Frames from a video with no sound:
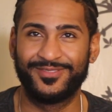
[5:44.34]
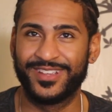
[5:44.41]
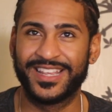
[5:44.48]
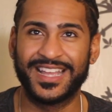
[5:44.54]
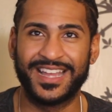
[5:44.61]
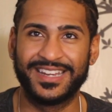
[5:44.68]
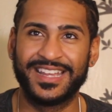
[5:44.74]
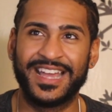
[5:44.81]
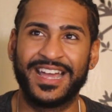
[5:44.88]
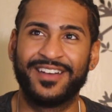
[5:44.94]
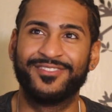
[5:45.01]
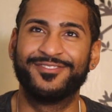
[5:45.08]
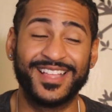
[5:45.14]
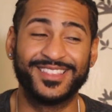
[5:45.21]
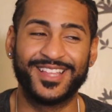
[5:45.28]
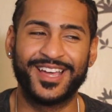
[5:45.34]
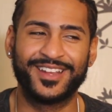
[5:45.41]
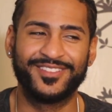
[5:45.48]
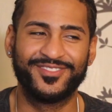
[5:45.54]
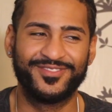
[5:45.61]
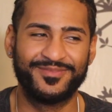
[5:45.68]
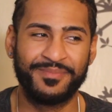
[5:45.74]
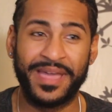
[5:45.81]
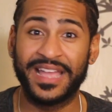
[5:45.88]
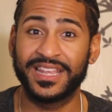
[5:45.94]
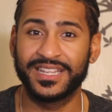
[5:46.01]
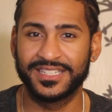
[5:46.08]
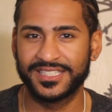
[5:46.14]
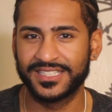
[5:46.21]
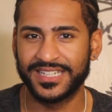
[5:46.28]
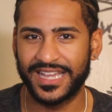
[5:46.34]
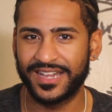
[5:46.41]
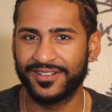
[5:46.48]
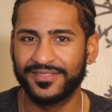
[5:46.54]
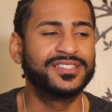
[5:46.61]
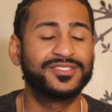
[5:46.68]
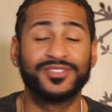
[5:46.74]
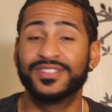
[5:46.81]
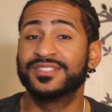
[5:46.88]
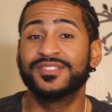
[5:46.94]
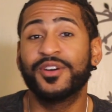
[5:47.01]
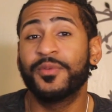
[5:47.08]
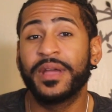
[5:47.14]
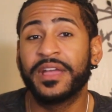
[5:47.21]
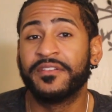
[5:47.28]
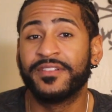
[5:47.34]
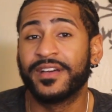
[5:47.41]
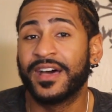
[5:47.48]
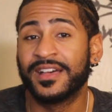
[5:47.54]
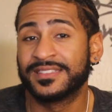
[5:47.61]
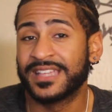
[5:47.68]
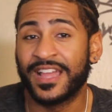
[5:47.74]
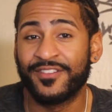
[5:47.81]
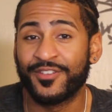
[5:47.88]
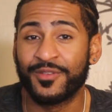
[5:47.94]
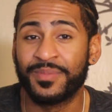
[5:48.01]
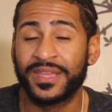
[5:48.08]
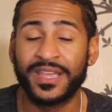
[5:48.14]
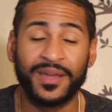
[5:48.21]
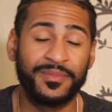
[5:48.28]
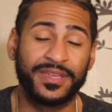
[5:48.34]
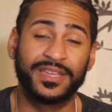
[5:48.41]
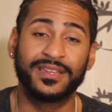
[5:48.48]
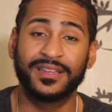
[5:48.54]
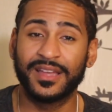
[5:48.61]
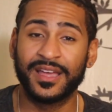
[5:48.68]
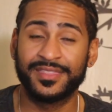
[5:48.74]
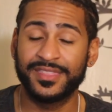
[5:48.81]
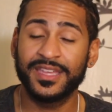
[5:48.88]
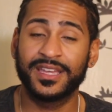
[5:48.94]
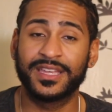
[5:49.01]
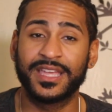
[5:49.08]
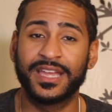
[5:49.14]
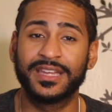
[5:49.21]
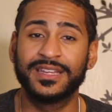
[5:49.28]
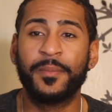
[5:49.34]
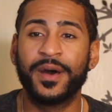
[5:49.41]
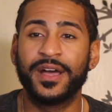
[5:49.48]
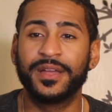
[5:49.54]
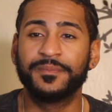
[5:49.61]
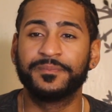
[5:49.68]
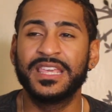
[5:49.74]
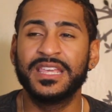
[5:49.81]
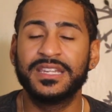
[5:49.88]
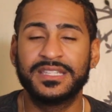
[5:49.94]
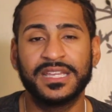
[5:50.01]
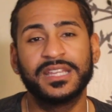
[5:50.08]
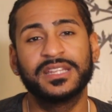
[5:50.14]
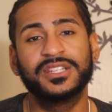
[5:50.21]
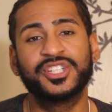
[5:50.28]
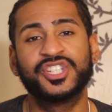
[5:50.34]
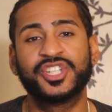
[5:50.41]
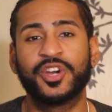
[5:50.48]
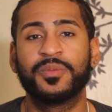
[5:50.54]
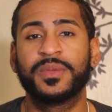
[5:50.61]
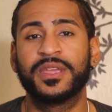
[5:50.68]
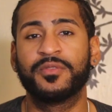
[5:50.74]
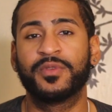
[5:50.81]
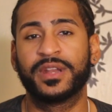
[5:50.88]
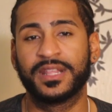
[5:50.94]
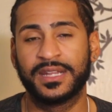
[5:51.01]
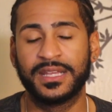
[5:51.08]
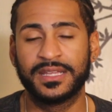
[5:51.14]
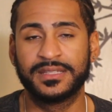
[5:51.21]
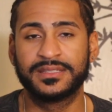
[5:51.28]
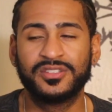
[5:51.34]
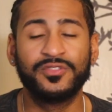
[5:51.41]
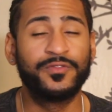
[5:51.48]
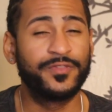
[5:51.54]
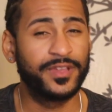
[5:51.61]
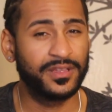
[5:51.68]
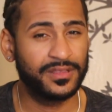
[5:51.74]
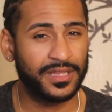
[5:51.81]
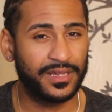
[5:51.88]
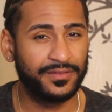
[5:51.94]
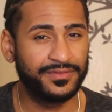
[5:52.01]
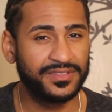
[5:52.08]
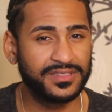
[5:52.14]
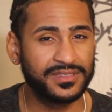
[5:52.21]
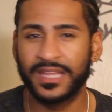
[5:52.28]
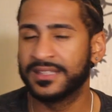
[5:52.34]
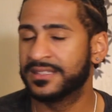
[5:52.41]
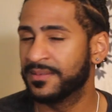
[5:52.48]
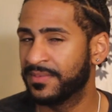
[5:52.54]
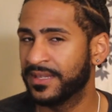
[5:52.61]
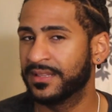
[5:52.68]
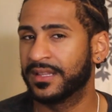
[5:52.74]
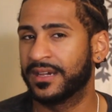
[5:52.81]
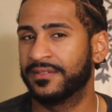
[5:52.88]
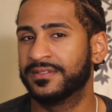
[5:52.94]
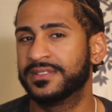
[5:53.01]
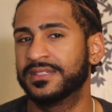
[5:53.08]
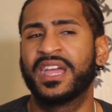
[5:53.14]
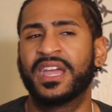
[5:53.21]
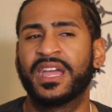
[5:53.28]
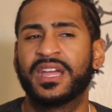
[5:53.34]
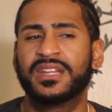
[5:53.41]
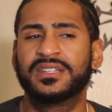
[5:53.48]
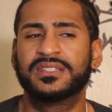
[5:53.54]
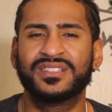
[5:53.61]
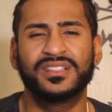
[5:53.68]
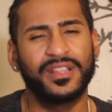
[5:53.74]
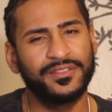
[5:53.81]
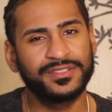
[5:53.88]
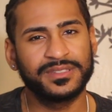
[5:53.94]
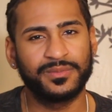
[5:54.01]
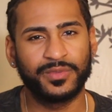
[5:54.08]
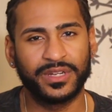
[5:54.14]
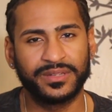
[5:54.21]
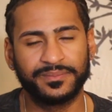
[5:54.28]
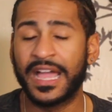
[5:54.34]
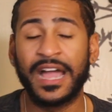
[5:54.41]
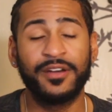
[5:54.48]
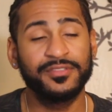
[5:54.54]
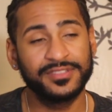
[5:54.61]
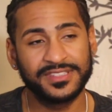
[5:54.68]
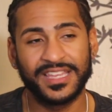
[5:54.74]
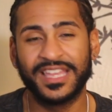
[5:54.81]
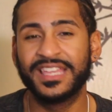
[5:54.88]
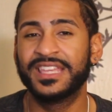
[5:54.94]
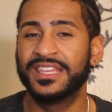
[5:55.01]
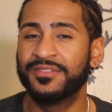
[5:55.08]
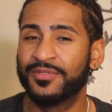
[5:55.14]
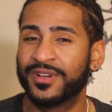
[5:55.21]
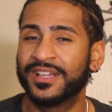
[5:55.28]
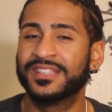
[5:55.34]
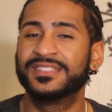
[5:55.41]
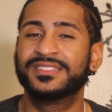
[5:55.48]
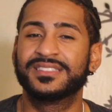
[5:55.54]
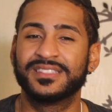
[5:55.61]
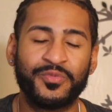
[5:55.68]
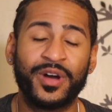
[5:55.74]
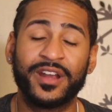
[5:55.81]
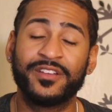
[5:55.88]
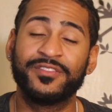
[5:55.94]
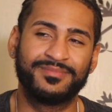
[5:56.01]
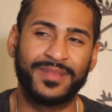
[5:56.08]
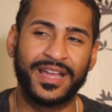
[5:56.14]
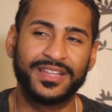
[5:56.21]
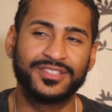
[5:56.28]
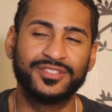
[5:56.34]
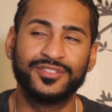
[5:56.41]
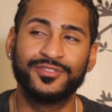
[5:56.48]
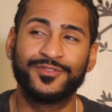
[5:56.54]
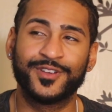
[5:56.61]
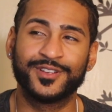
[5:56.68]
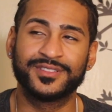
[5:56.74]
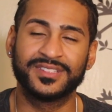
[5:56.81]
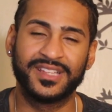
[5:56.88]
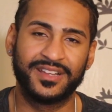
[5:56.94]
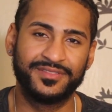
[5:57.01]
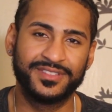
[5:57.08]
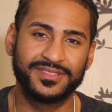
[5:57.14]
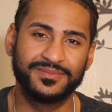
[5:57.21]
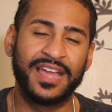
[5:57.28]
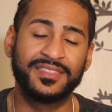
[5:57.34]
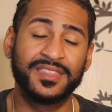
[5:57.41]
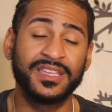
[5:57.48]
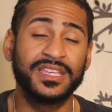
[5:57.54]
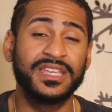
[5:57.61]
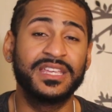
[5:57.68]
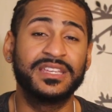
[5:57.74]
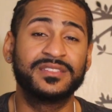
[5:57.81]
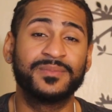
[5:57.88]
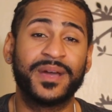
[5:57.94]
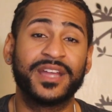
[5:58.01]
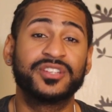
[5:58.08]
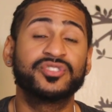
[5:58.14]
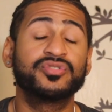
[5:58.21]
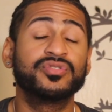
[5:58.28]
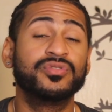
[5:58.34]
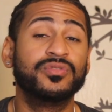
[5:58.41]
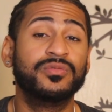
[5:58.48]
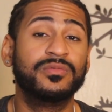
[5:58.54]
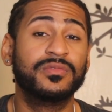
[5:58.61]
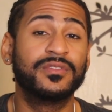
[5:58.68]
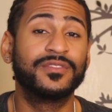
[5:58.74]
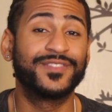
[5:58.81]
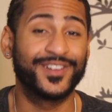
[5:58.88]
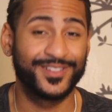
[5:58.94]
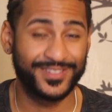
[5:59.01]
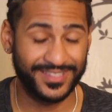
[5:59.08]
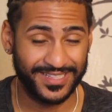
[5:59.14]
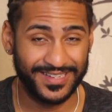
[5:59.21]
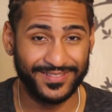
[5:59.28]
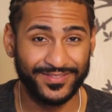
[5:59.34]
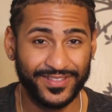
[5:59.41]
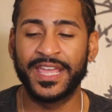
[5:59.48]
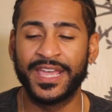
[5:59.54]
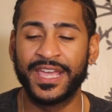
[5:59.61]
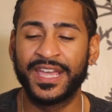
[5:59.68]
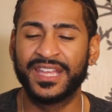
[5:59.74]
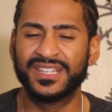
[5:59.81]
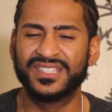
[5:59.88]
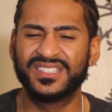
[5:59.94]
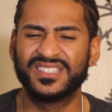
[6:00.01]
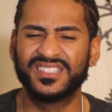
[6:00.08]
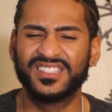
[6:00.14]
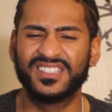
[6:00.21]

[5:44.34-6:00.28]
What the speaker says: we kind of have a lot of baggage now. So there's no way of us ever becoming a thing again, but he did show me what it is to feel loved and to be loved and to love someone. I will say he was one of my 2 first loves. I think he's my true first love, and